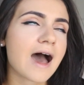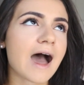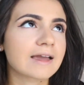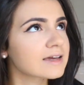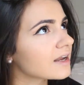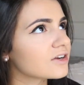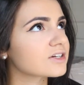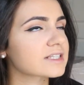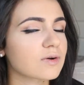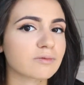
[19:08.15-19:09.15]
I can
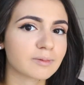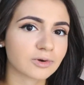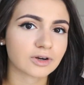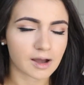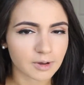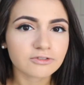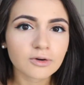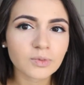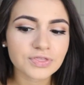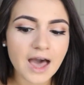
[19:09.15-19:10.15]
understand where people are coming
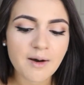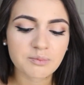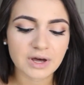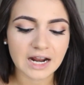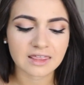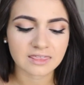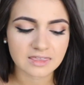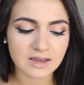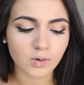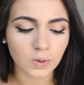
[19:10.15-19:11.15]
from with that, but I
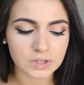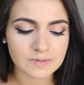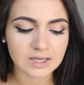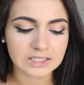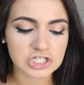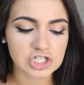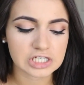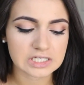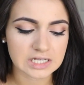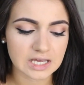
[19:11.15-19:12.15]
think ultimately
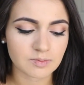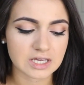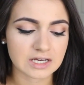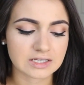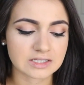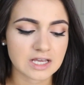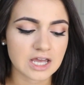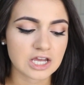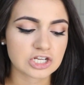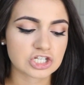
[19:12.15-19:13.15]
she did it because
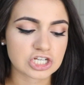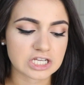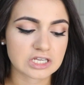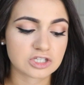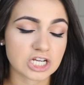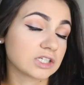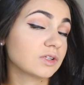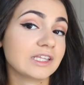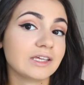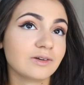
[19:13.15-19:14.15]
she
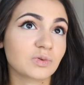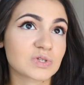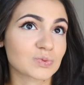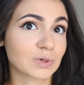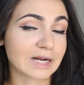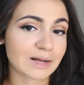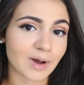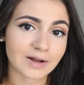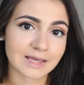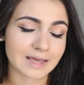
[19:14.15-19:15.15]
genuinely was worried
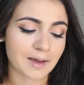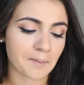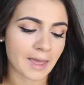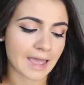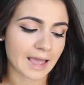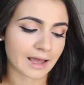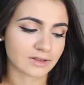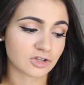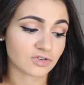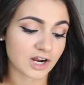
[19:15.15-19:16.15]
about him
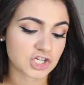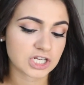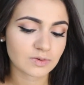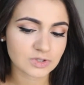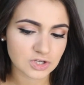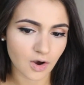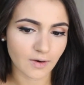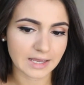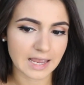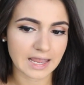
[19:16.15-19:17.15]
and the direction he was
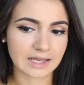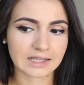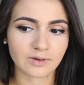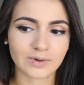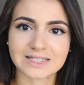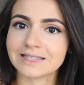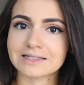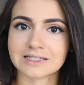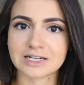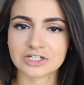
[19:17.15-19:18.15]
going, and he wasn't
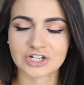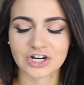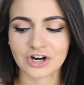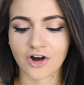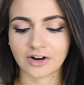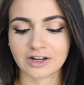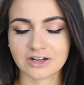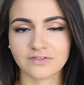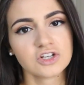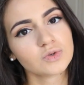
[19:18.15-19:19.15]
listening to her on an
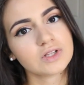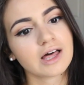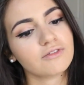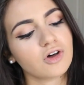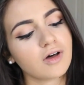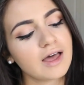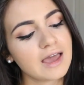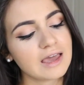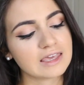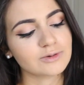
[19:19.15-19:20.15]
individual level.
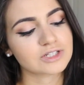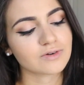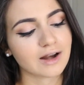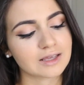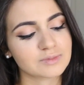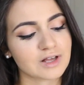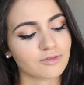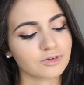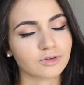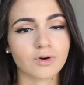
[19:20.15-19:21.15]
He was surrounding
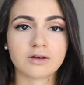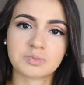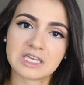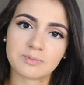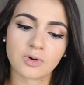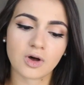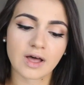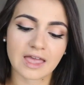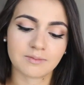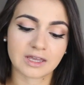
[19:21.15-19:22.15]
himself with the wrong
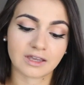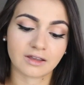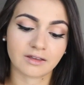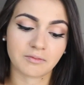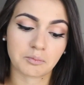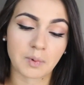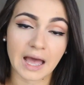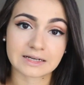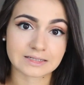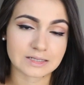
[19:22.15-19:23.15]
people and making
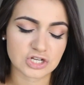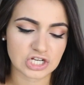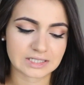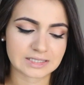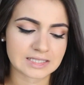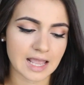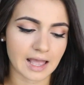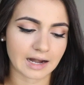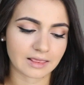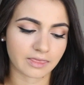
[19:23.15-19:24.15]
bad decisions,
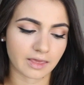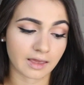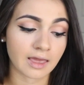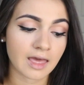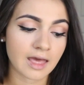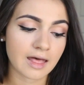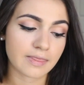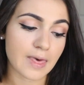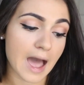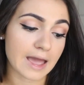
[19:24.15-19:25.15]
and I think
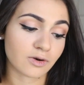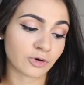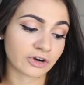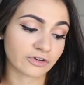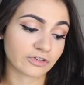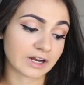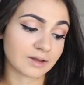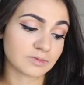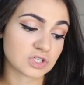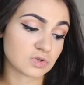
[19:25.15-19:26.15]
that in order for
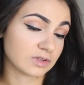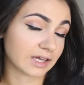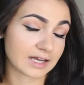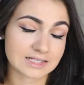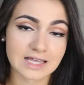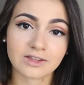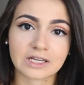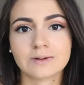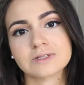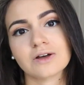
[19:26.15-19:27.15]
him to, like I said, look
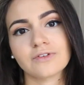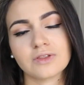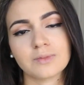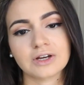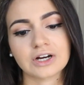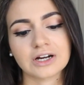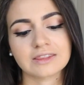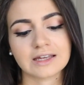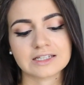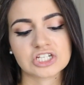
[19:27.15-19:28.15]
at himself in the mirror,
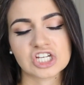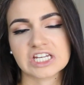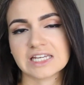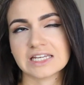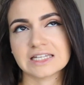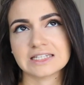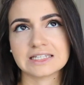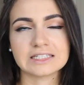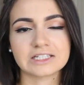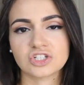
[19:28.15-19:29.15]
that she
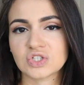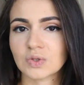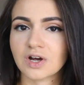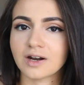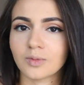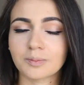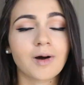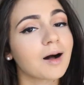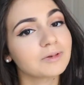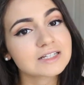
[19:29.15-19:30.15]
needed to do it on a more
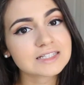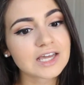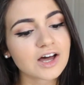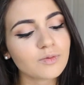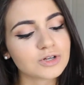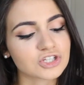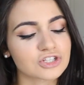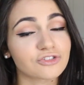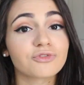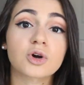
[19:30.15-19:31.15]
public scale, which
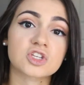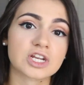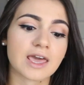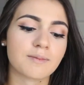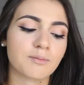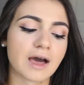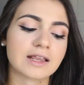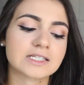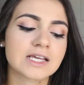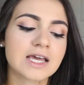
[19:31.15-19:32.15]
is unfortunate,
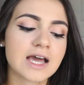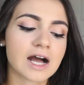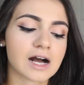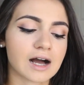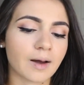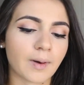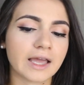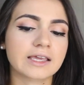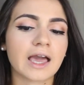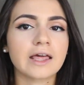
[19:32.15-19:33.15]
but
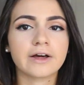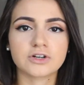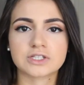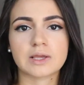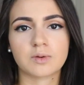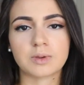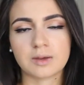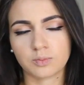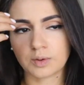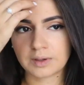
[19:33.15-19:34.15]
I can understand
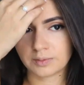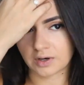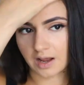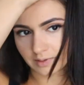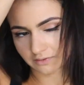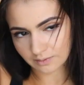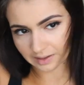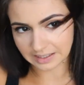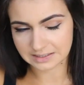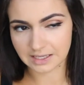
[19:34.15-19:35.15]
where people are coming from,
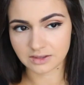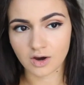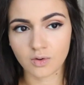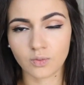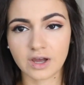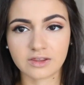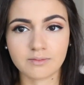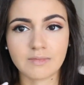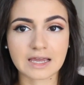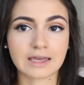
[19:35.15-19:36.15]
like I said, though, with
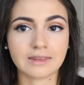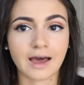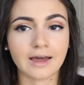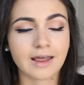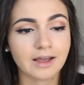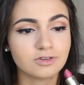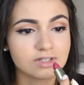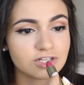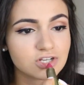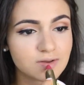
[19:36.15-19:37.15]
making that
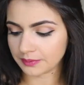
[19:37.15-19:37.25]
accusation.